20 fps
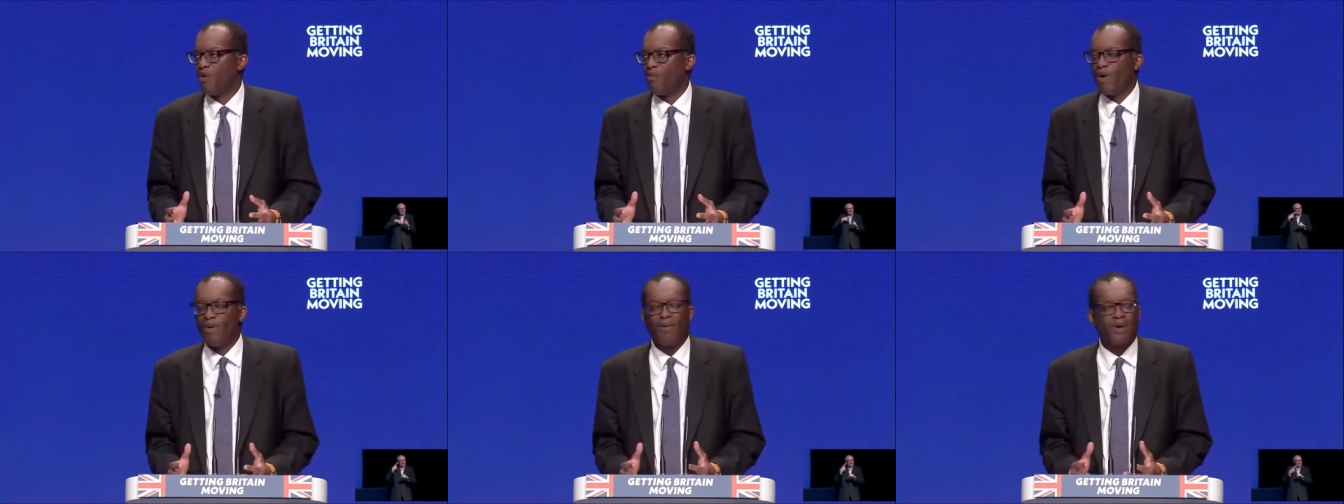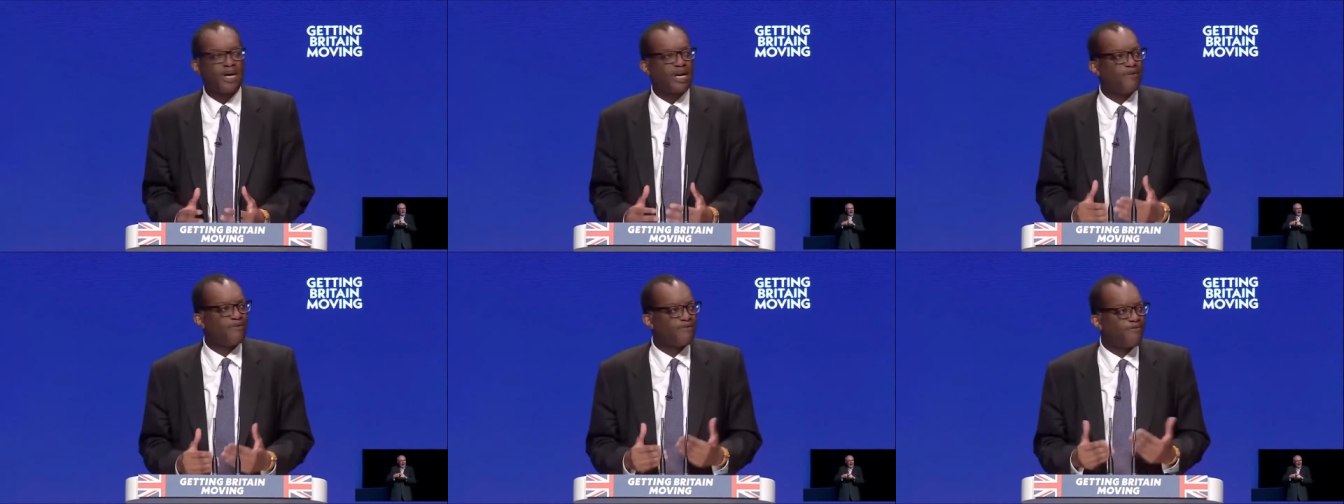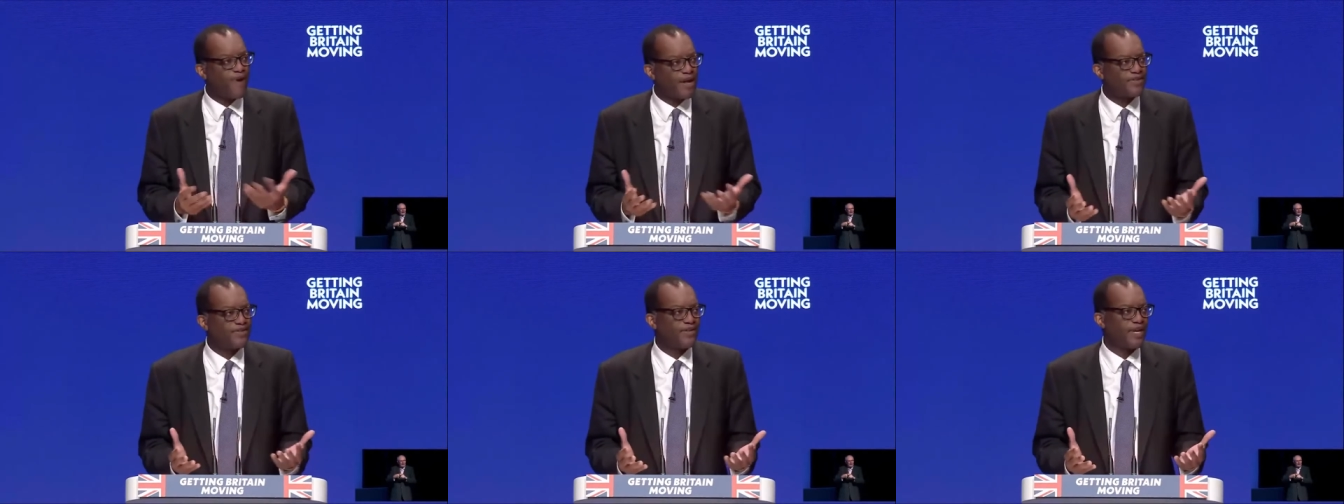We were
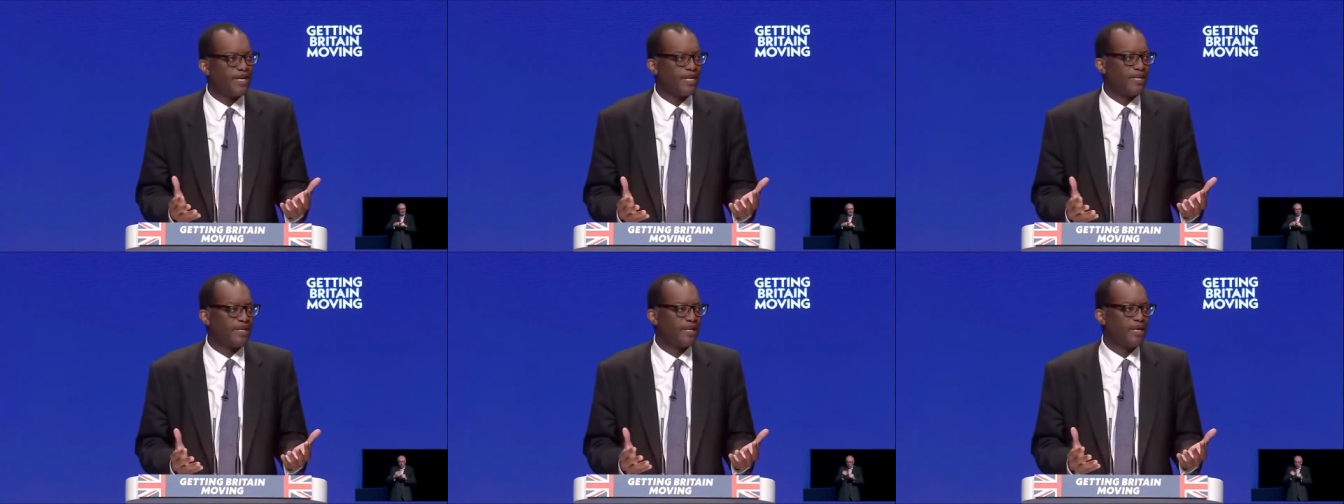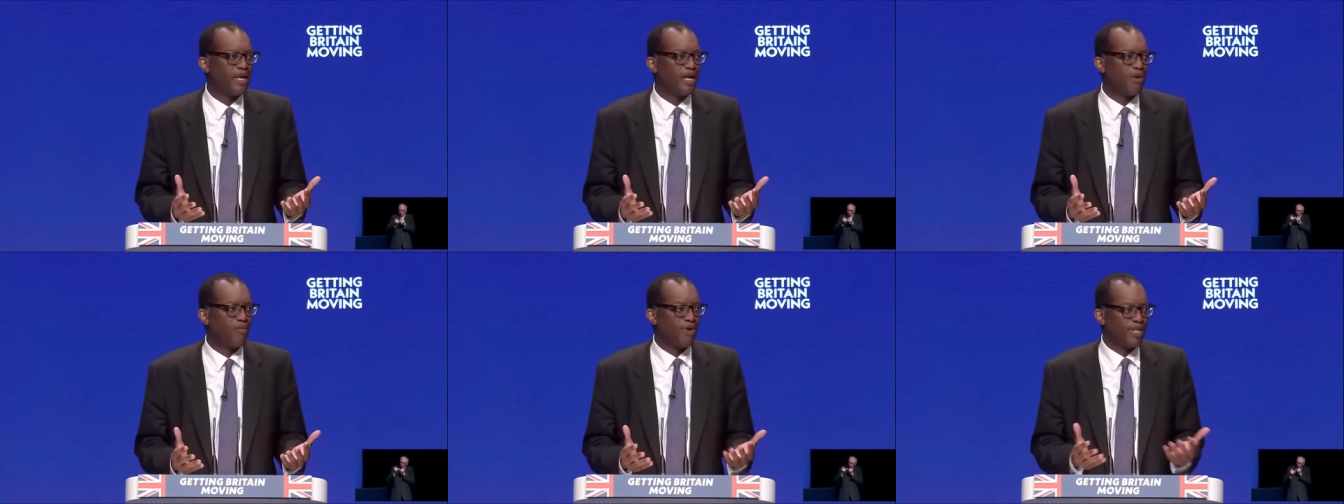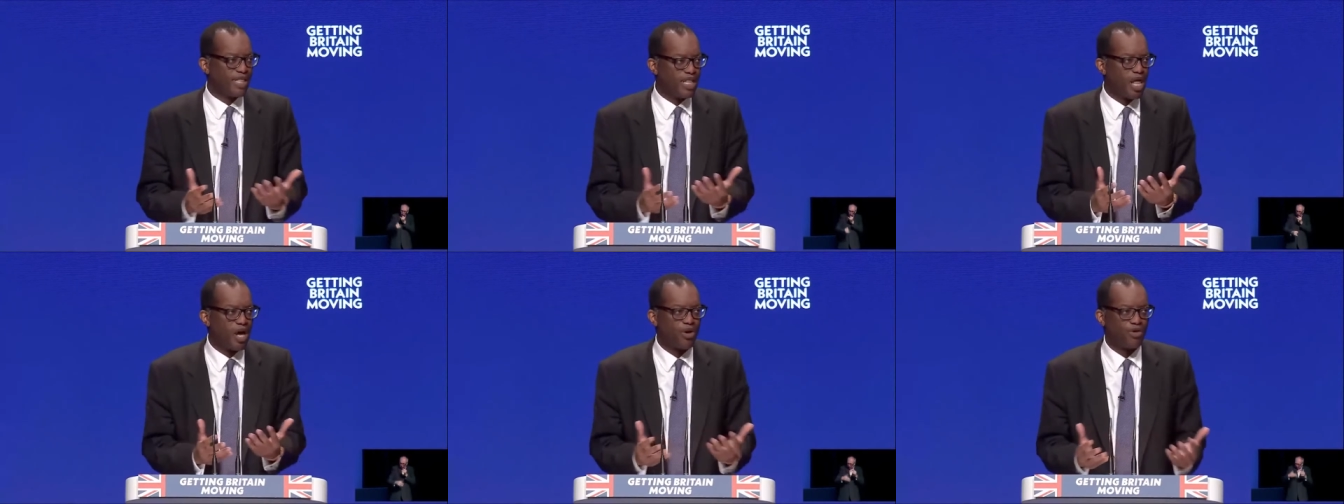confronted
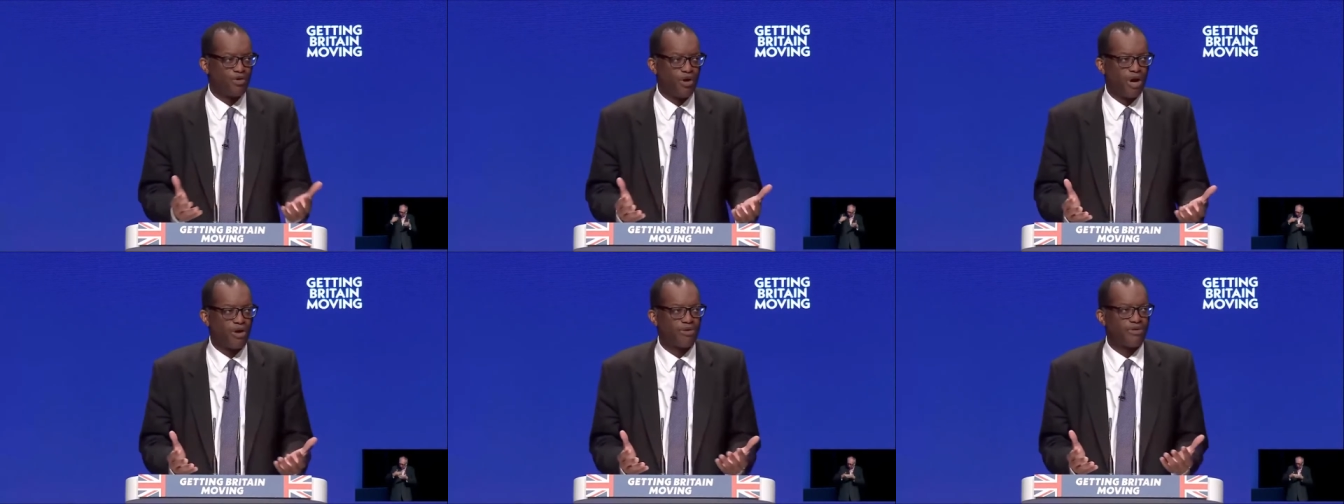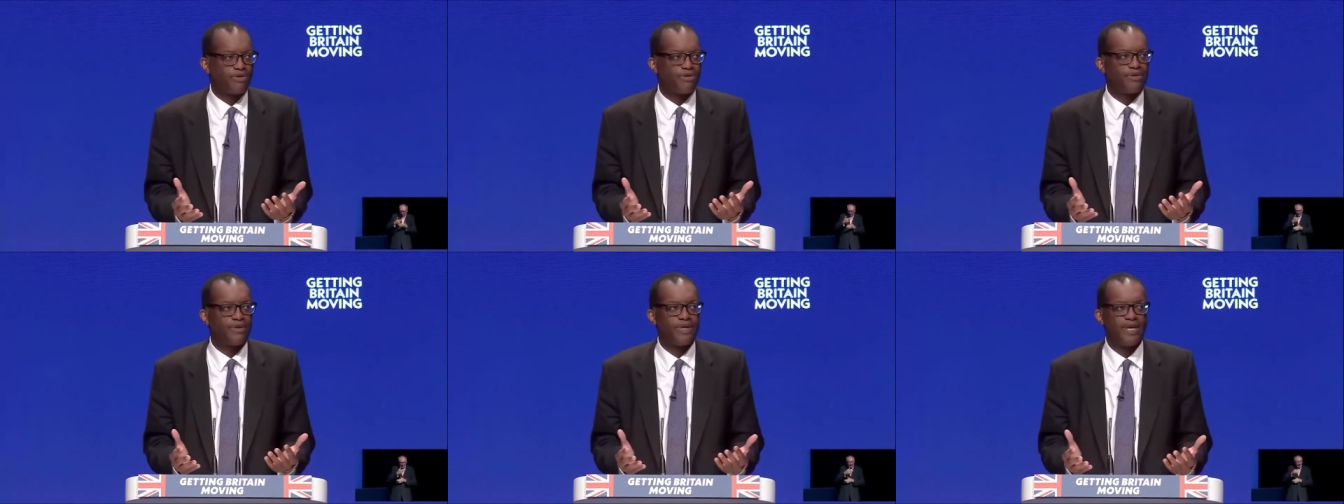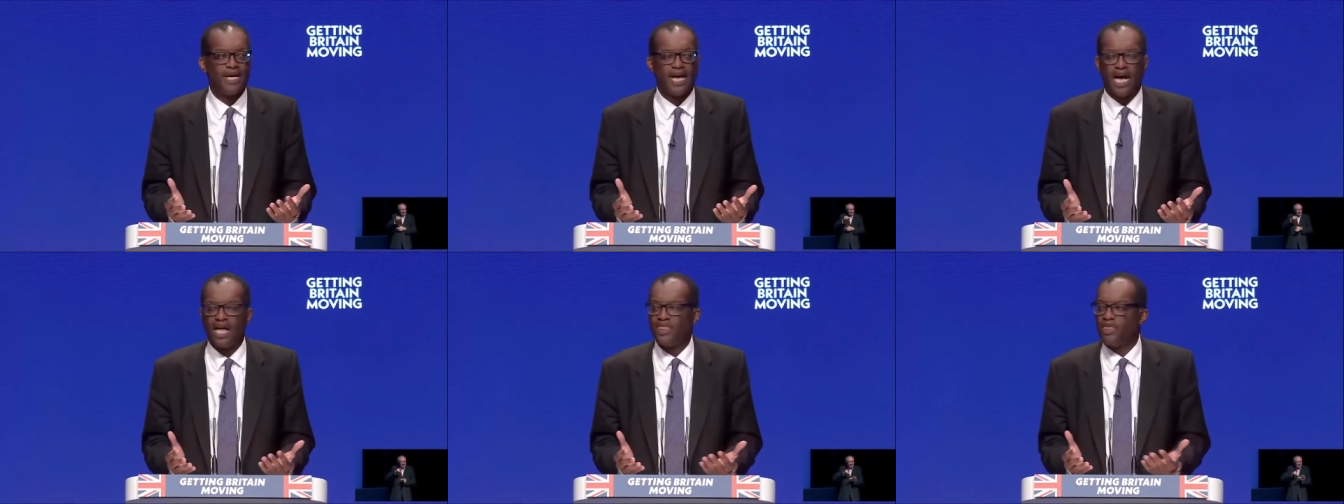with low growth,
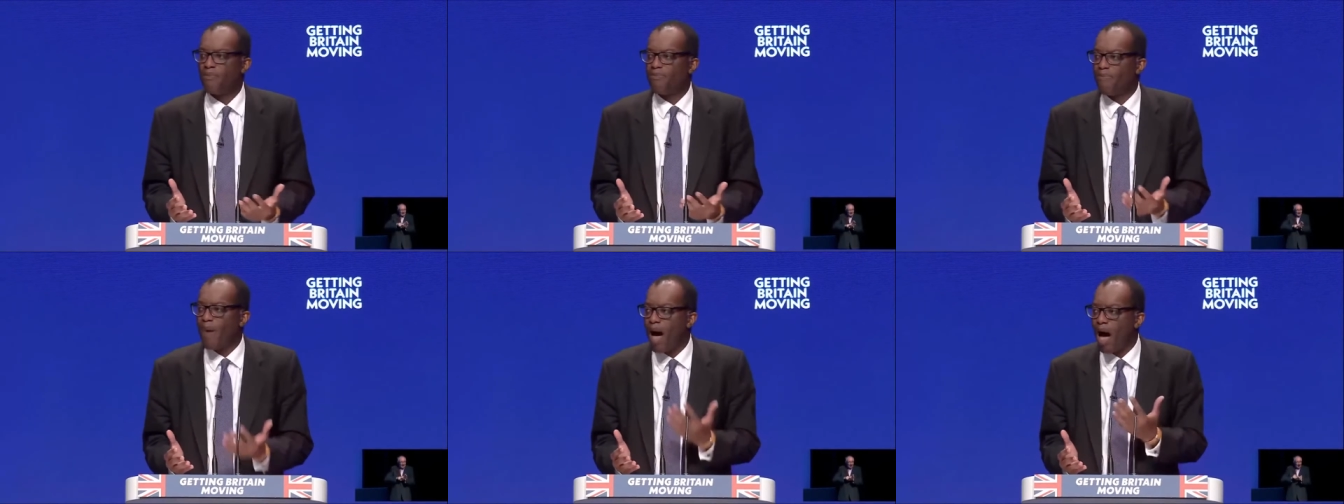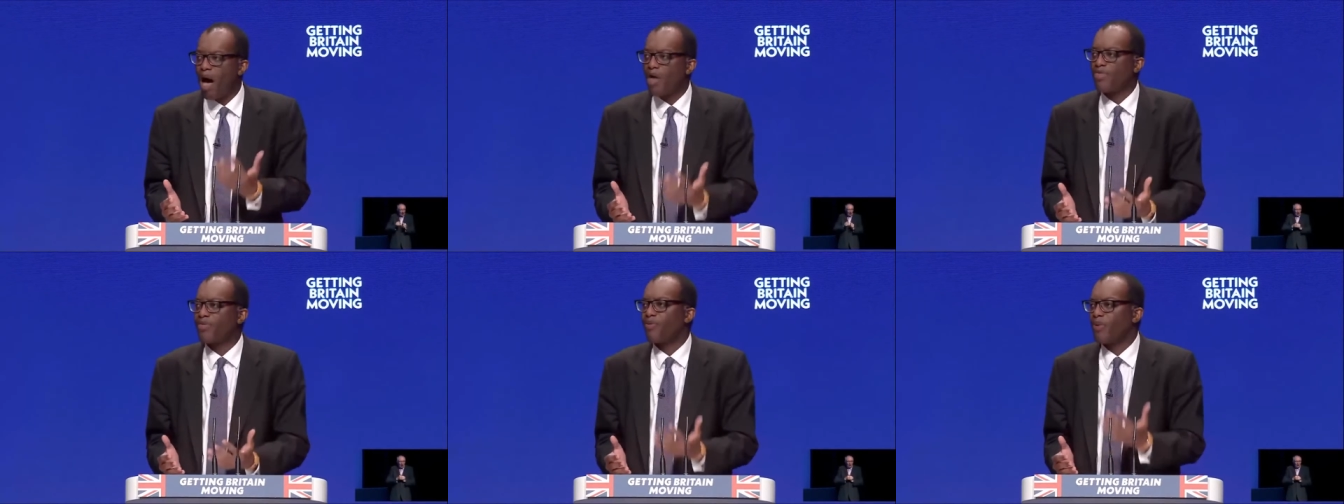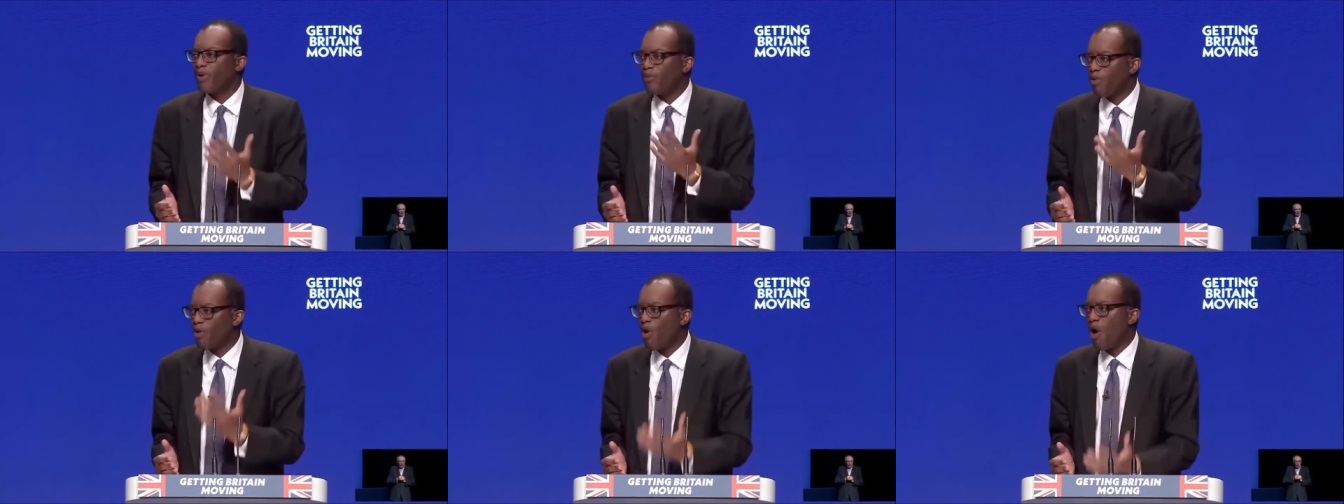and the path
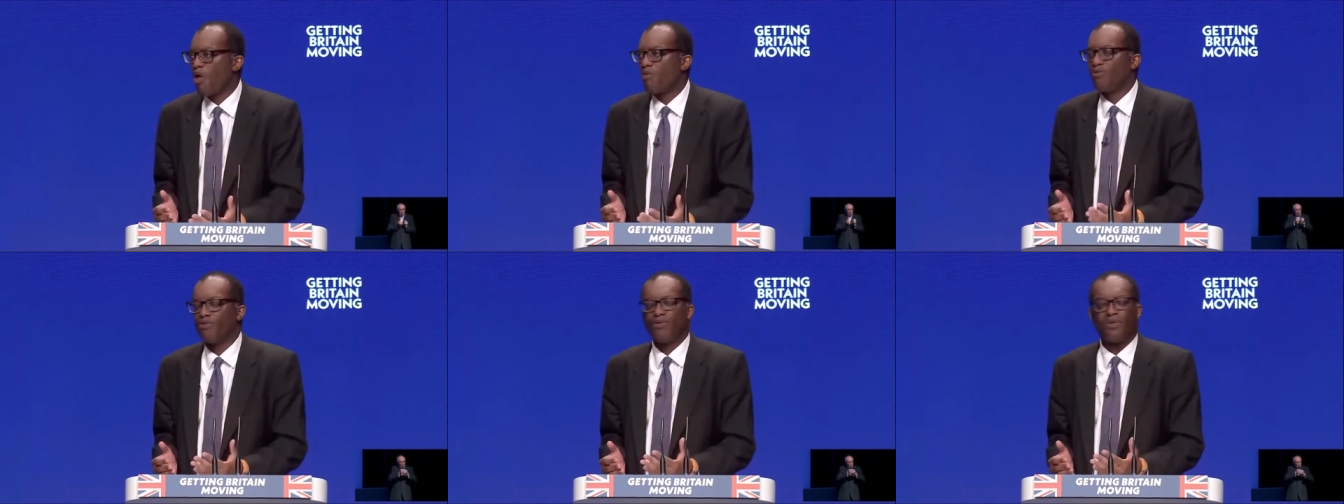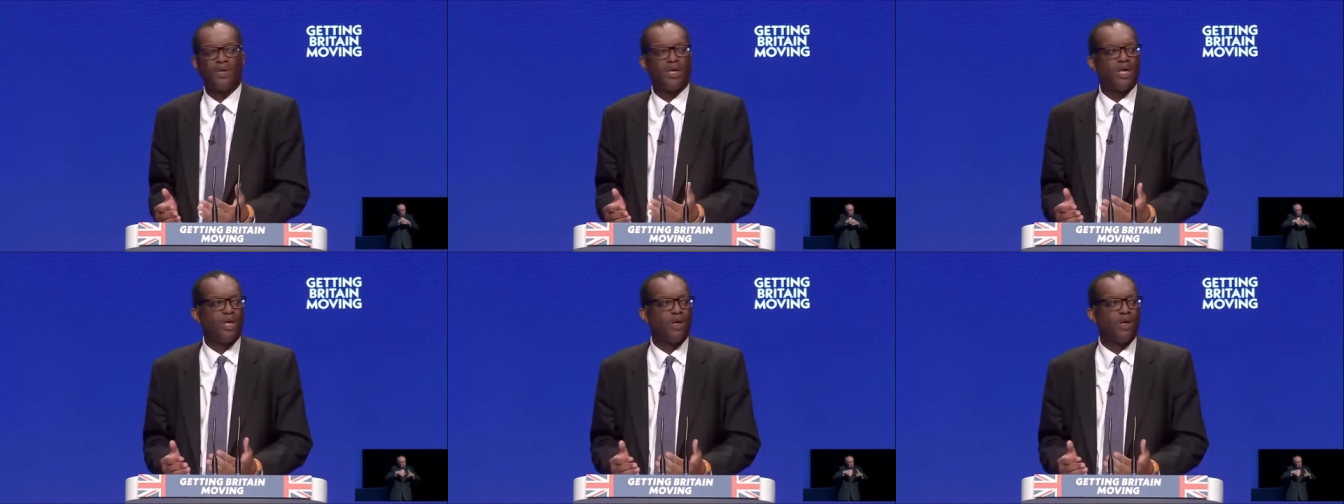we were on